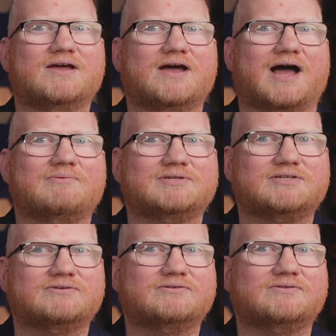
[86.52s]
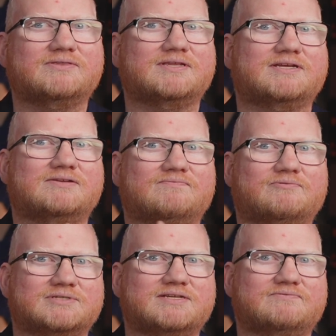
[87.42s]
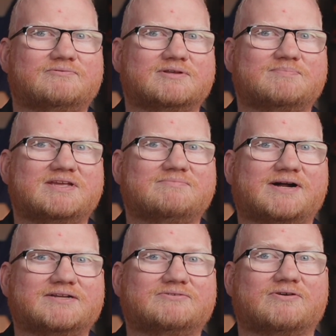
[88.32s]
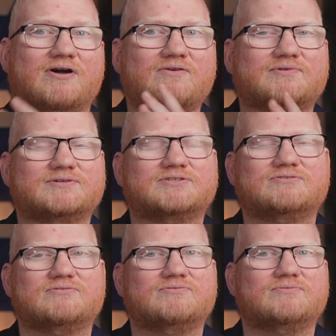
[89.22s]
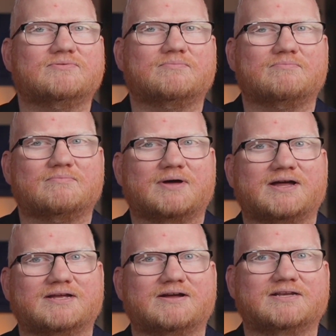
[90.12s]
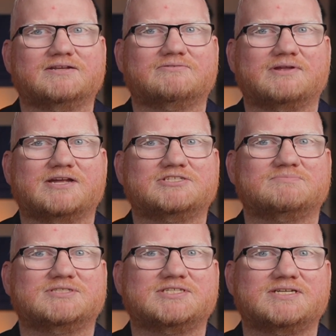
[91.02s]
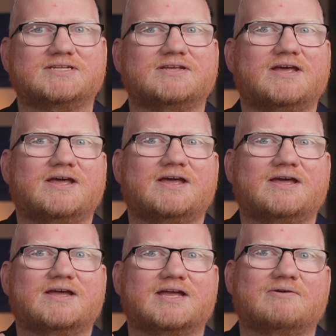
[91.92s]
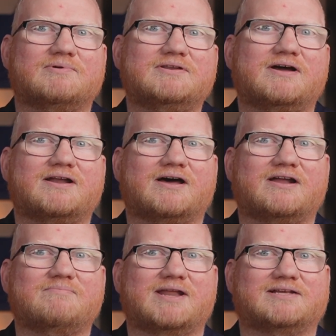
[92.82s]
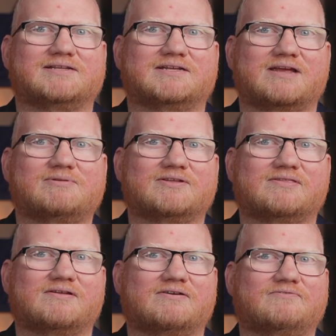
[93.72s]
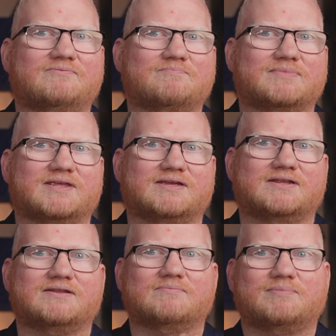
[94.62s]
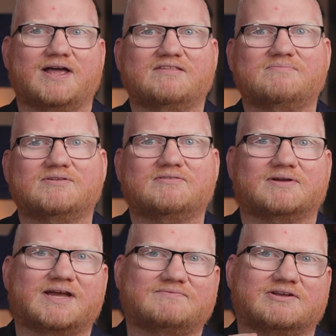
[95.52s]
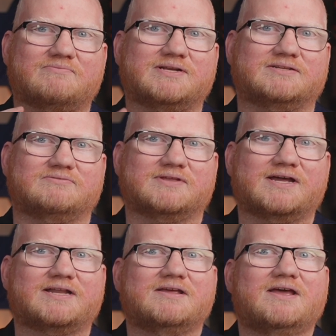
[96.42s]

I would turn the 1440p monitor over to my content creation machine. It would not automatically enable itself in Plasma, so I'd have to go in and do that.